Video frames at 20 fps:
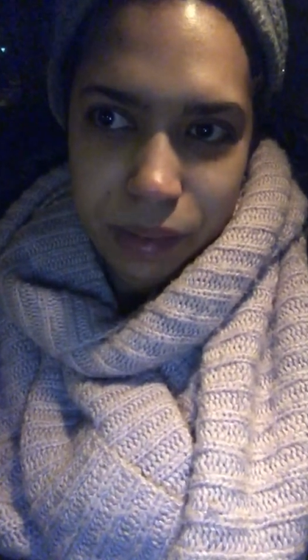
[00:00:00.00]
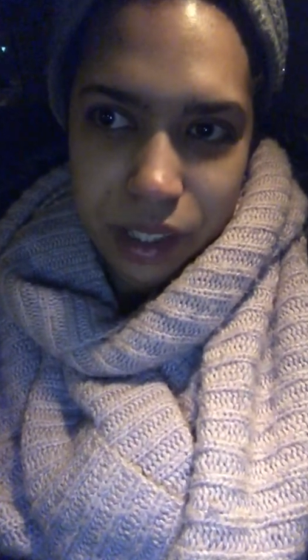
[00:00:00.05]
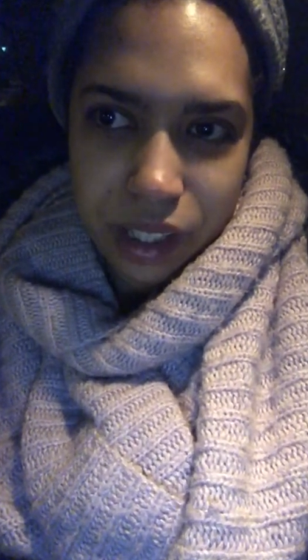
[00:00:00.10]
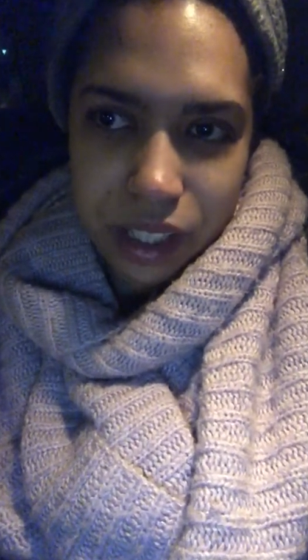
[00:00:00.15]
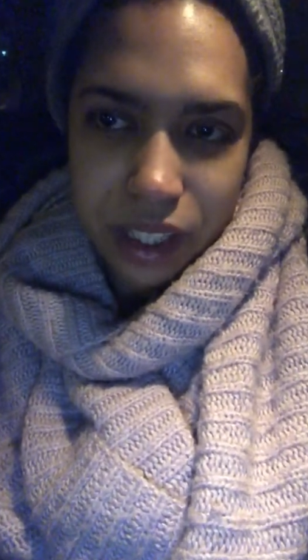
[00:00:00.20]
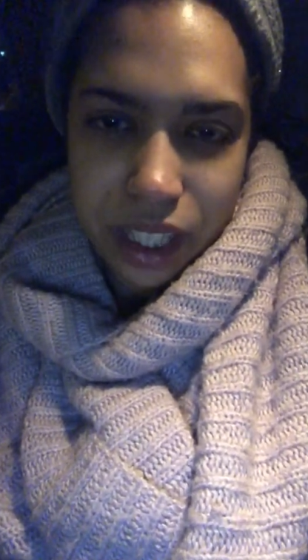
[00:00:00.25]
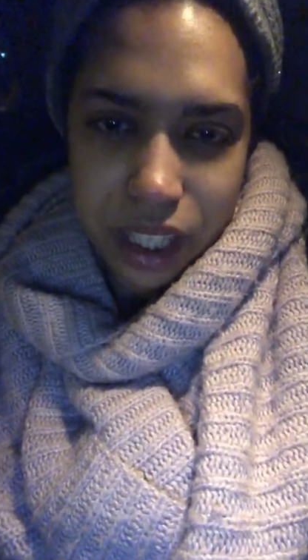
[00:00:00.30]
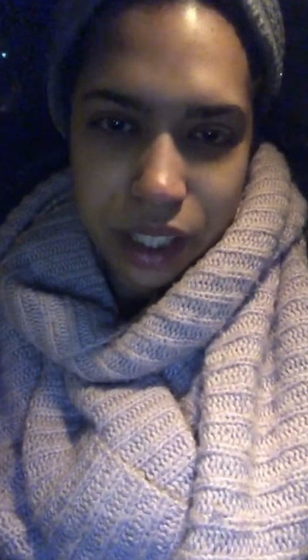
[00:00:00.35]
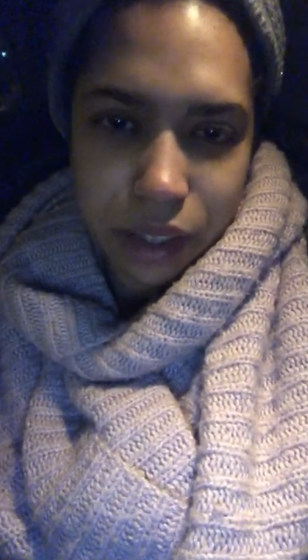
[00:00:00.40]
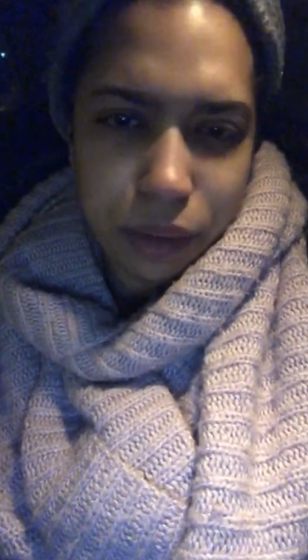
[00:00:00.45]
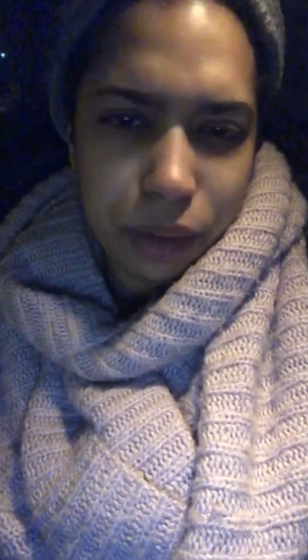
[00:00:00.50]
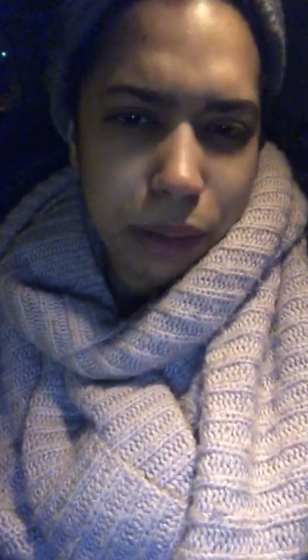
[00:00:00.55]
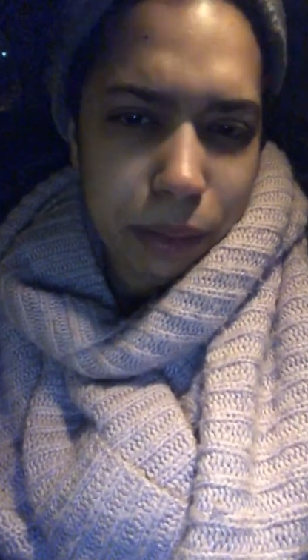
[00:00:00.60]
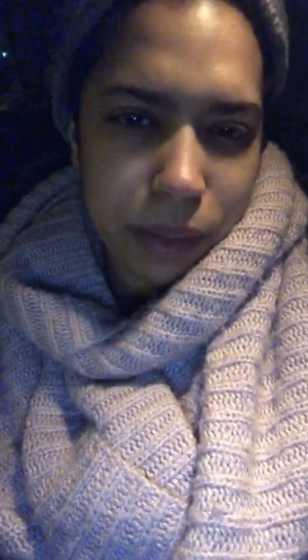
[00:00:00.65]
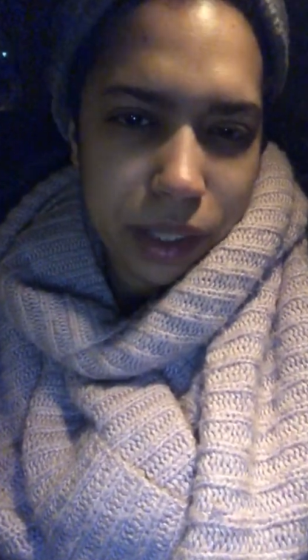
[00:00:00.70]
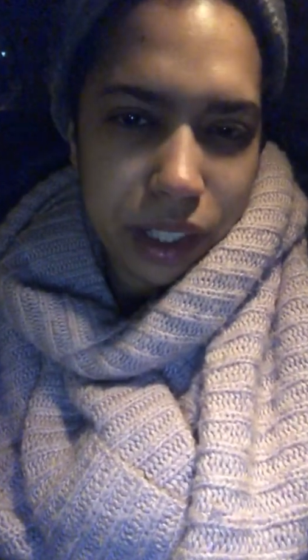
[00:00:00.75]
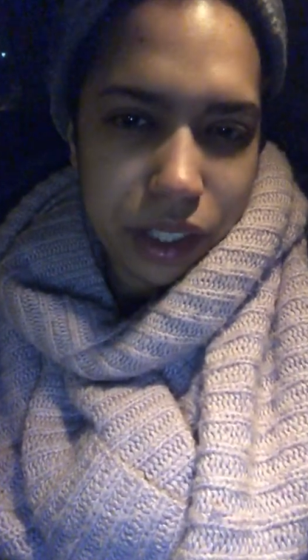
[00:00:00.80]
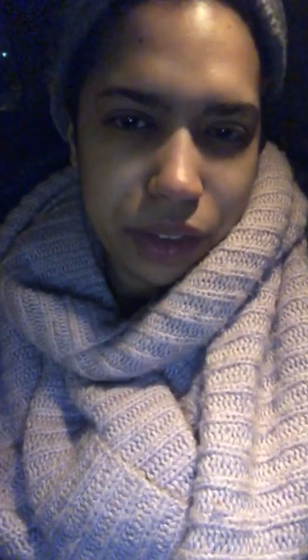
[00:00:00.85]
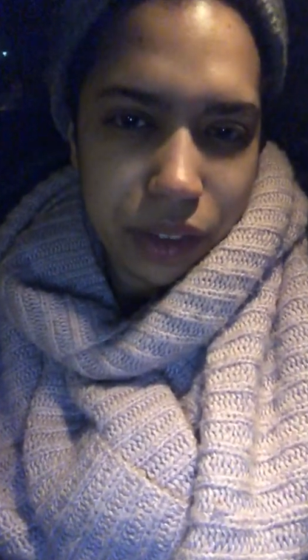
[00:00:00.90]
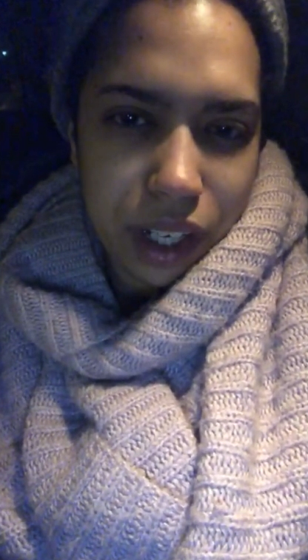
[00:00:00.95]
And it's like a 3
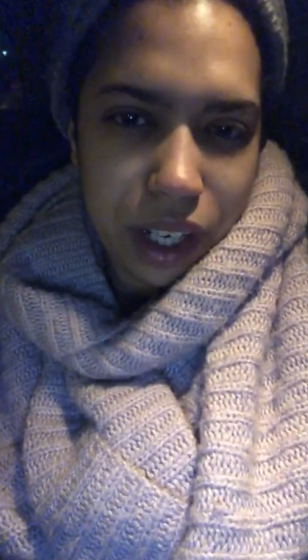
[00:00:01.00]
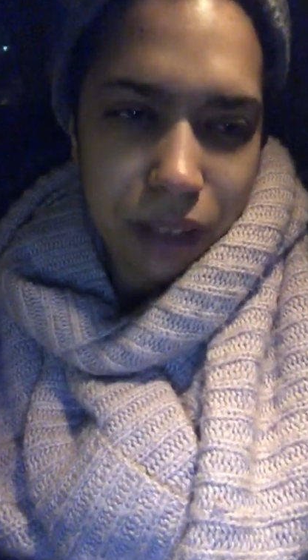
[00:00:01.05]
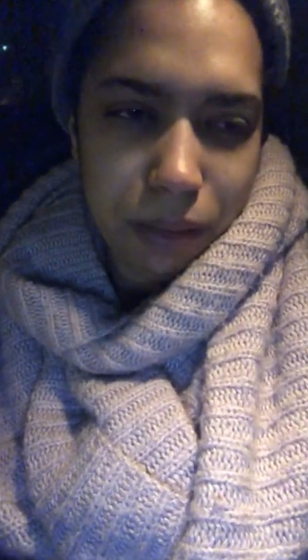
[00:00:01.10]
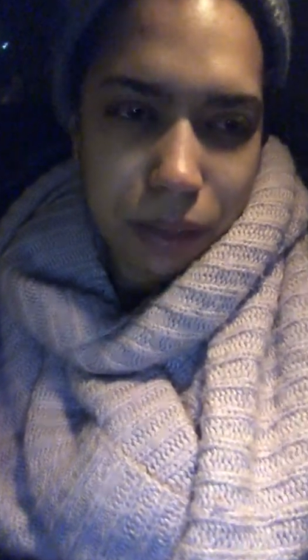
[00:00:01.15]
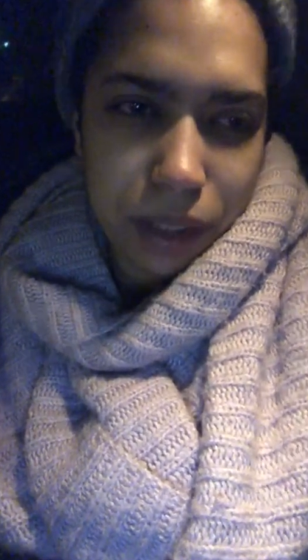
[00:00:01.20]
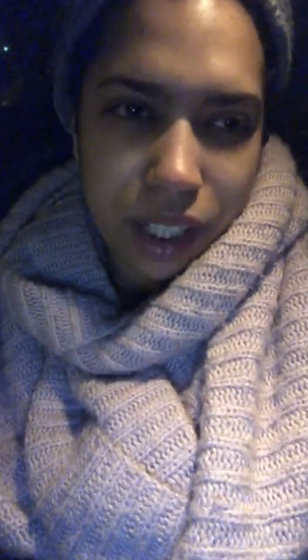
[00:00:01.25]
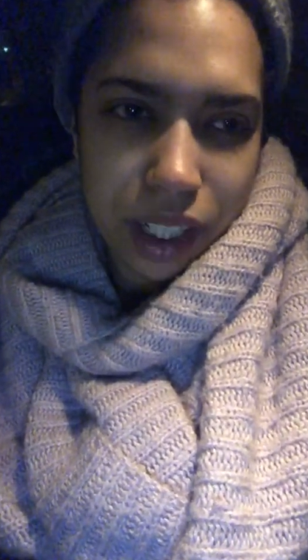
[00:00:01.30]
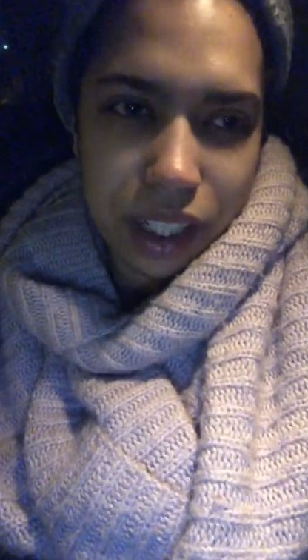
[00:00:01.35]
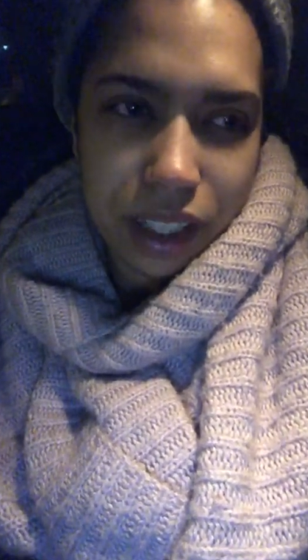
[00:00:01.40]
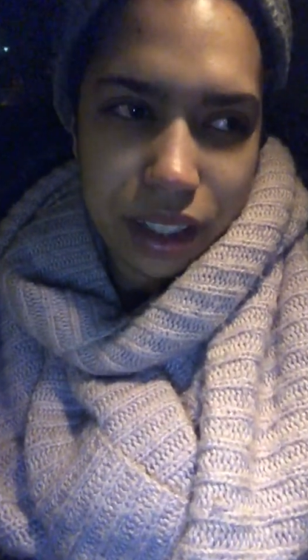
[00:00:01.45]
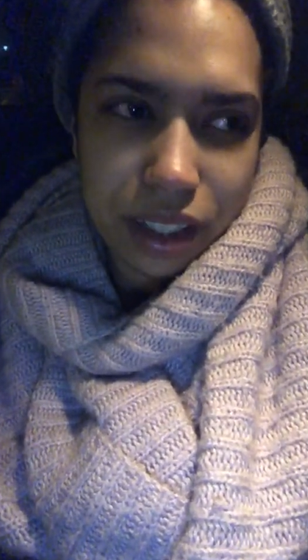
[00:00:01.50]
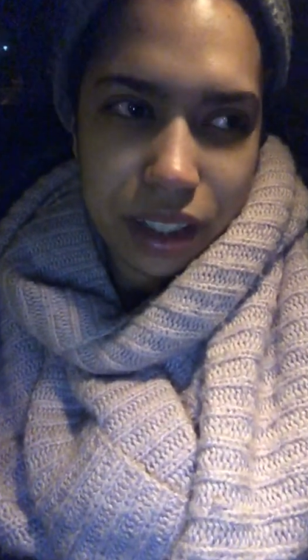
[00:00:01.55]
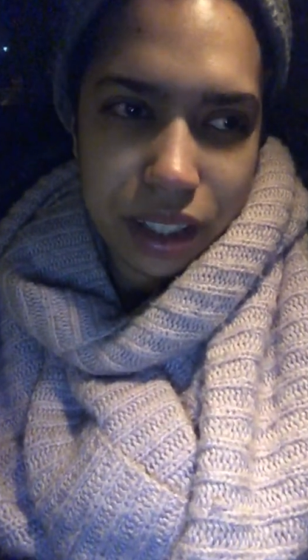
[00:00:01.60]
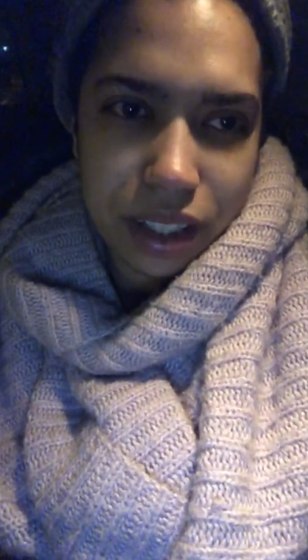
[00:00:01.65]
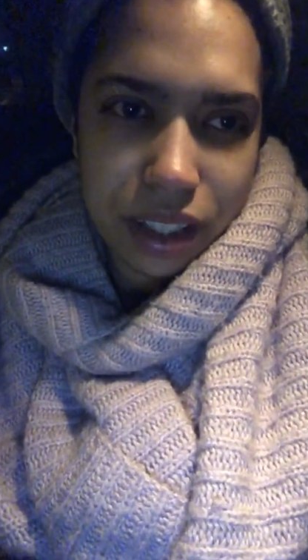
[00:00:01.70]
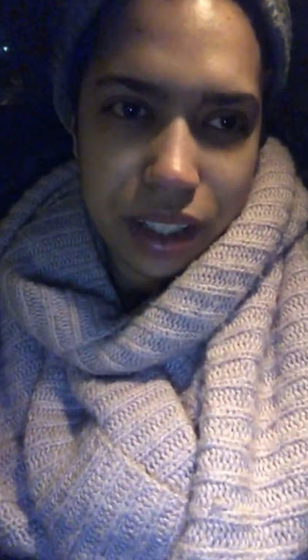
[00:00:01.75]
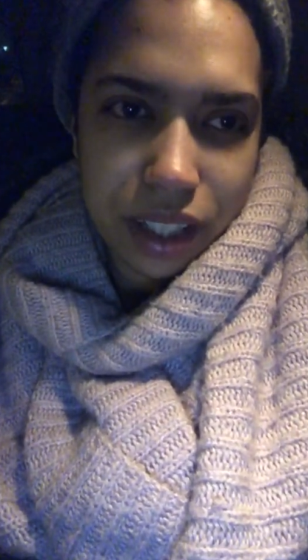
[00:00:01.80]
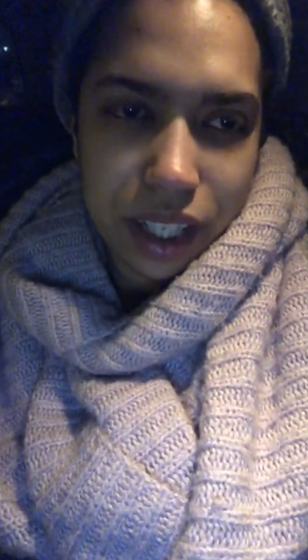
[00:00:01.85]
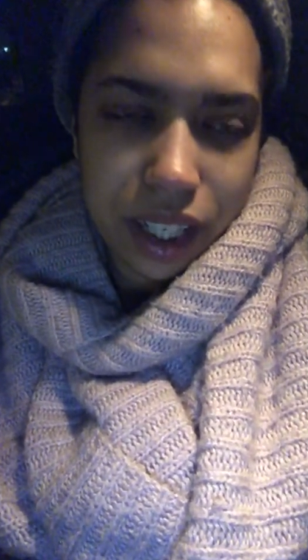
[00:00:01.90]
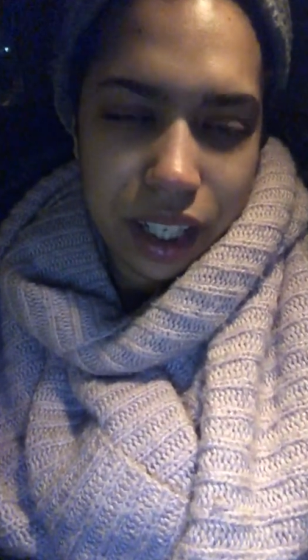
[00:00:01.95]
minute drive, but
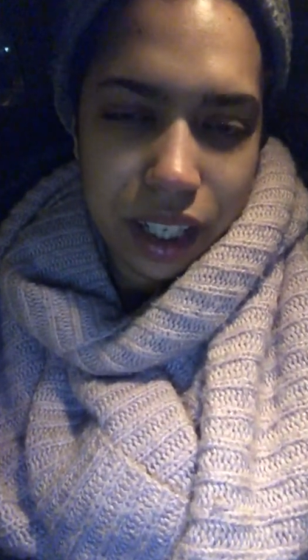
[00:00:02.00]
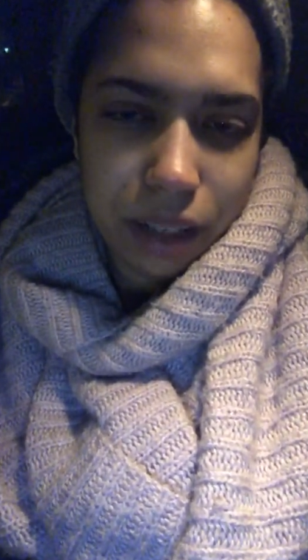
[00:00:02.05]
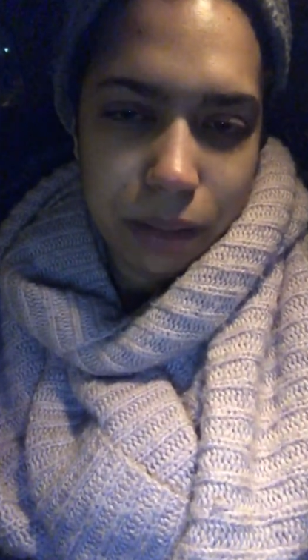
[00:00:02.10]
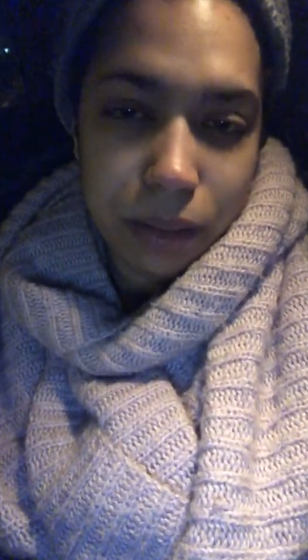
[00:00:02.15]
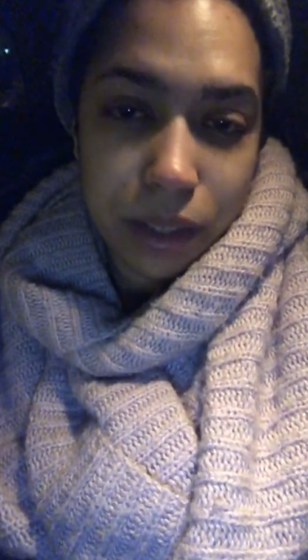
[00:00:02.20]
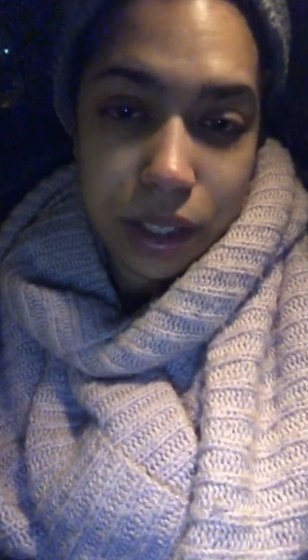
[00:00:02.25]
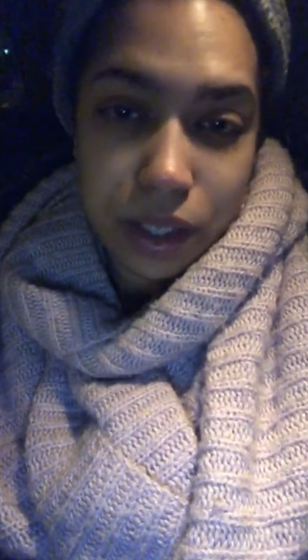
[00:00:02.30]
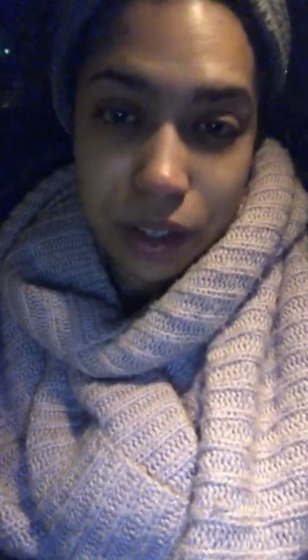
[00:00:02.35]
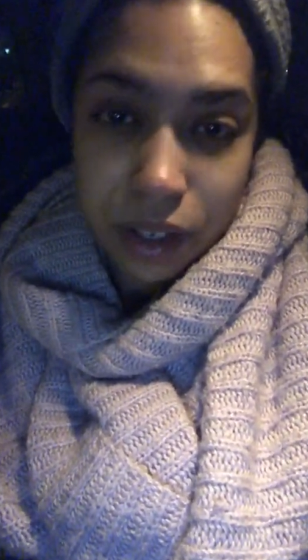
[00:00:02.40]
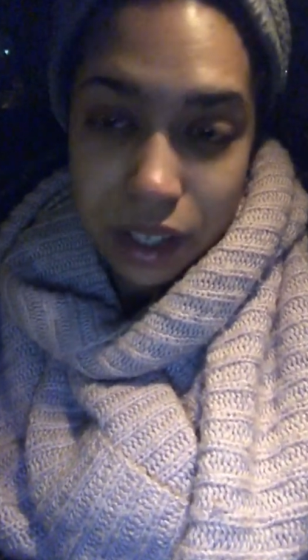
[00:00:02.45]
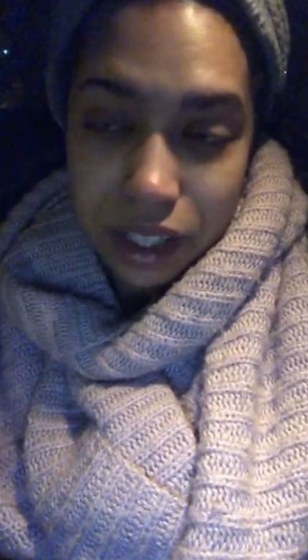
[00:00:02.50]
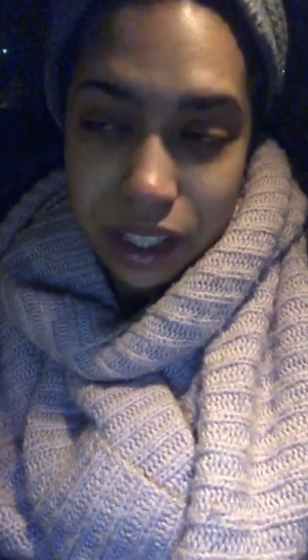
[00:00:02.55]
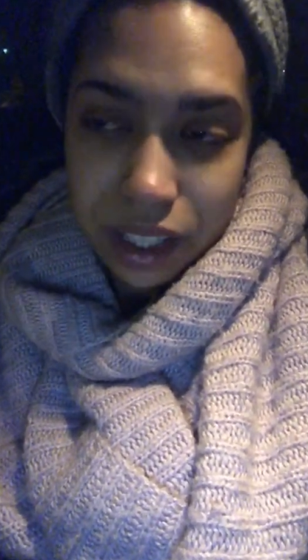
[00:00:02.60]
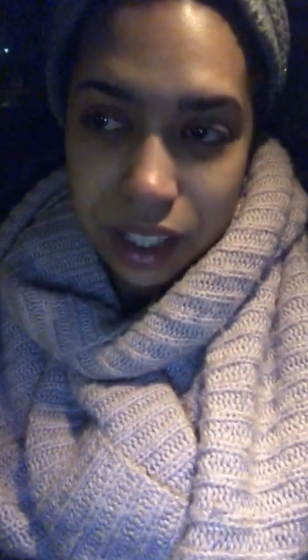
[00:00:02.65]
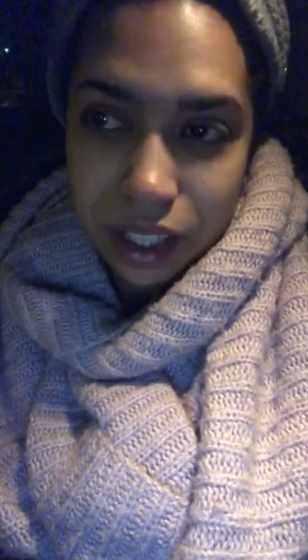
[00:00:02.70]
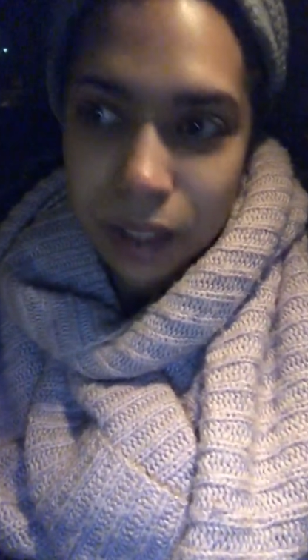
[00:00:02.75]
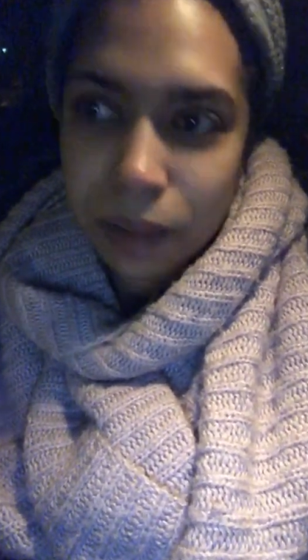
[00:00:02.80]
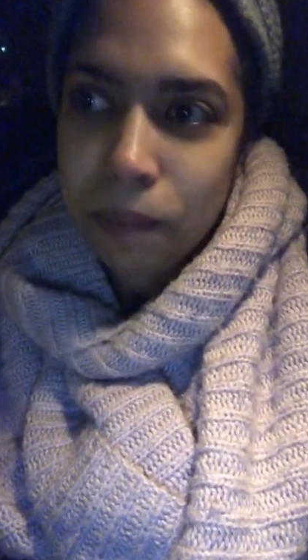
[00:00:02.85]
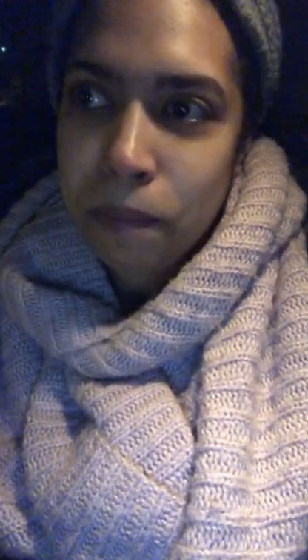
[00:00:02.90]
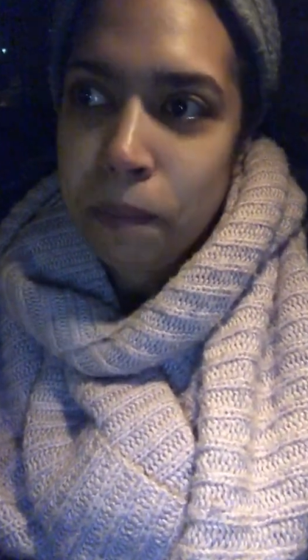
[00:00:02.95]
just like, I'm
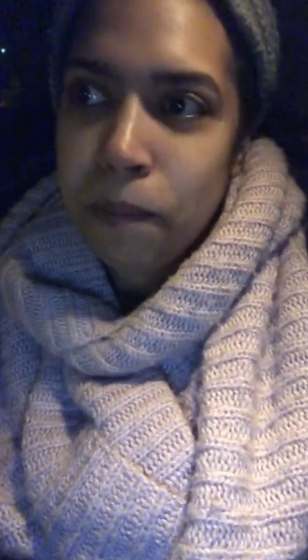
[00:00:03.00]
exhausted.